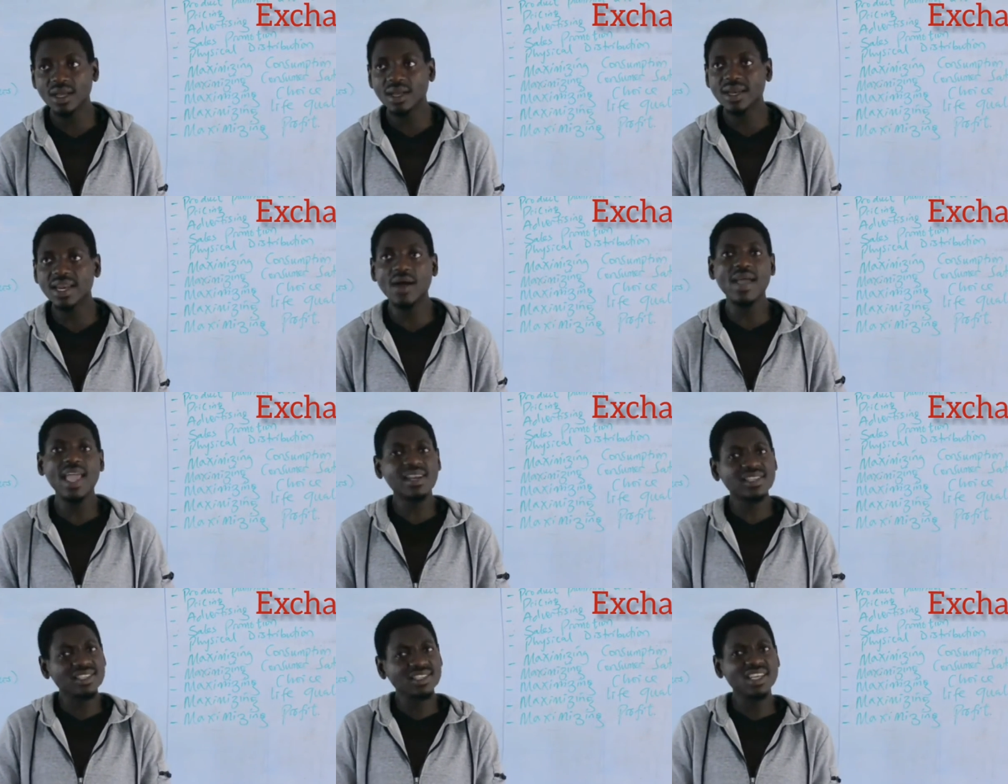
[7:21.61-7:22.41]
Now,
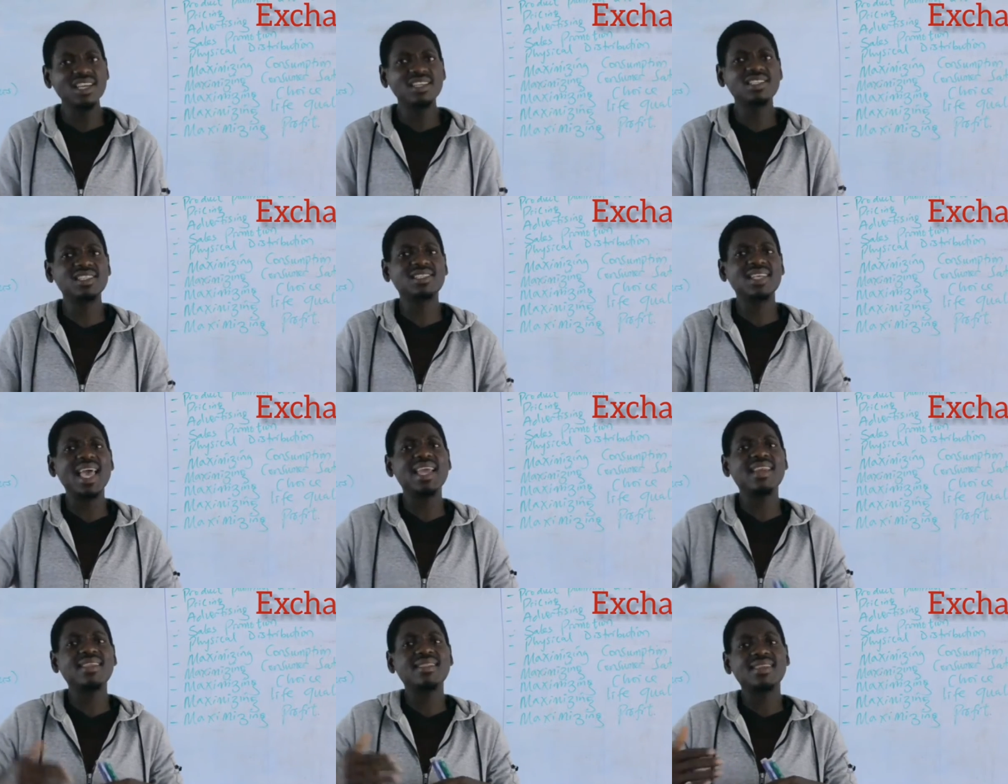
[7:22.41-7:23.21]
exchange is
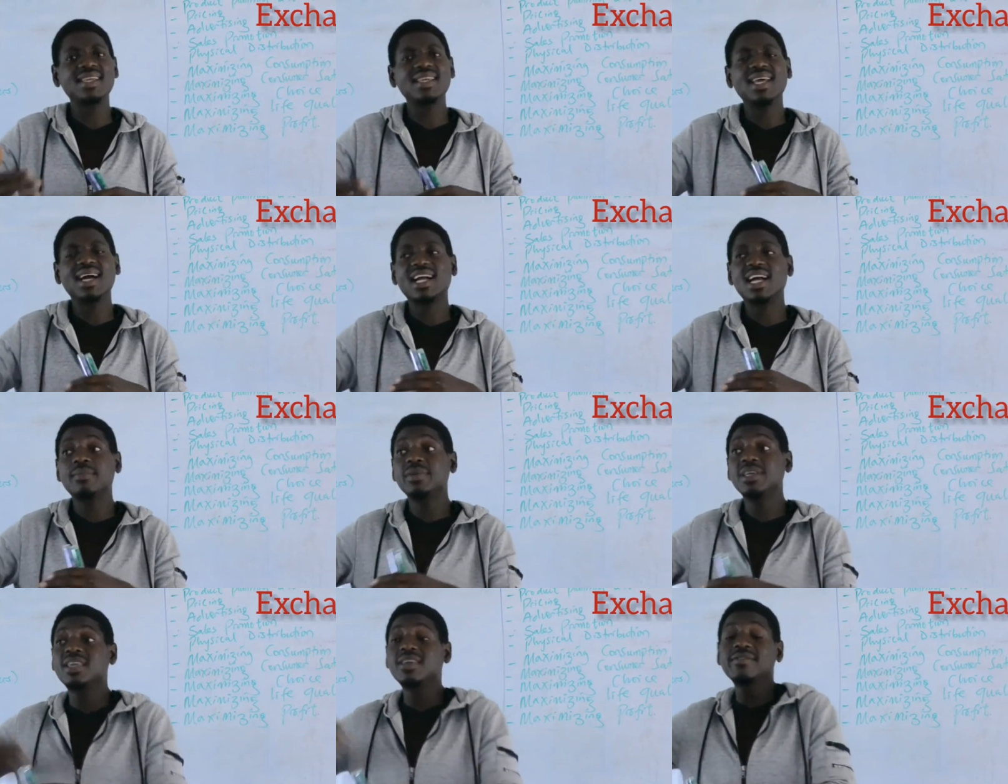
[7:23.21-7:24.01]
anything that can be
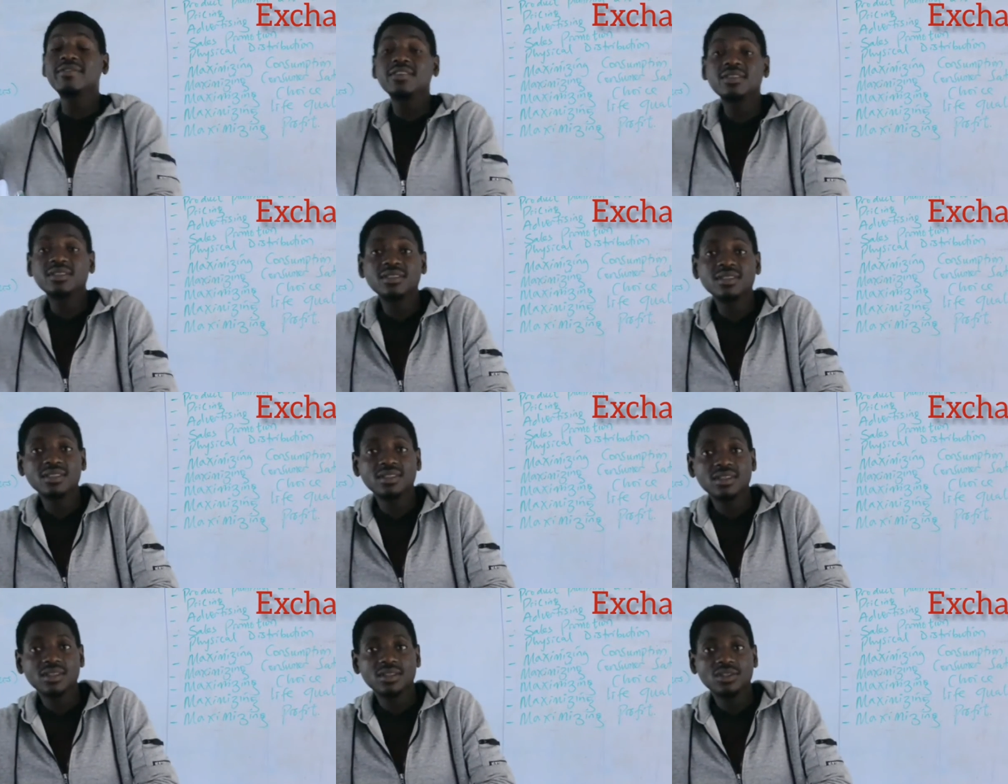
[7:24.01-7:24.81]
given
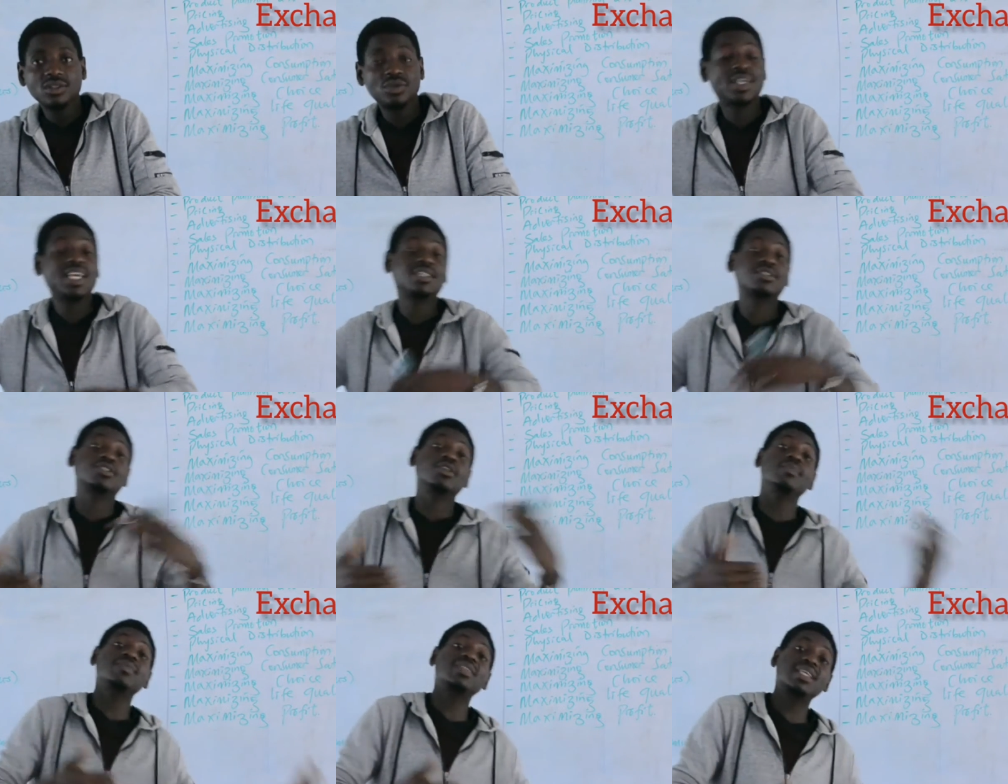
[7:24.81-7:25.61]
to get
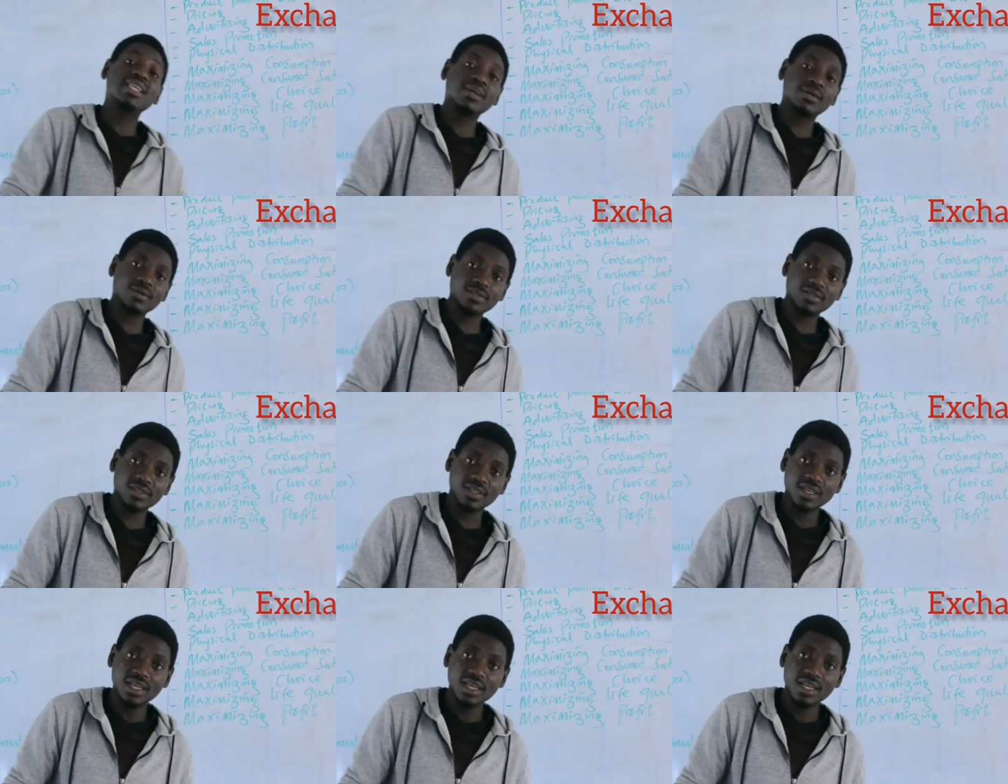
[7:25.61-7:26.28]
something else.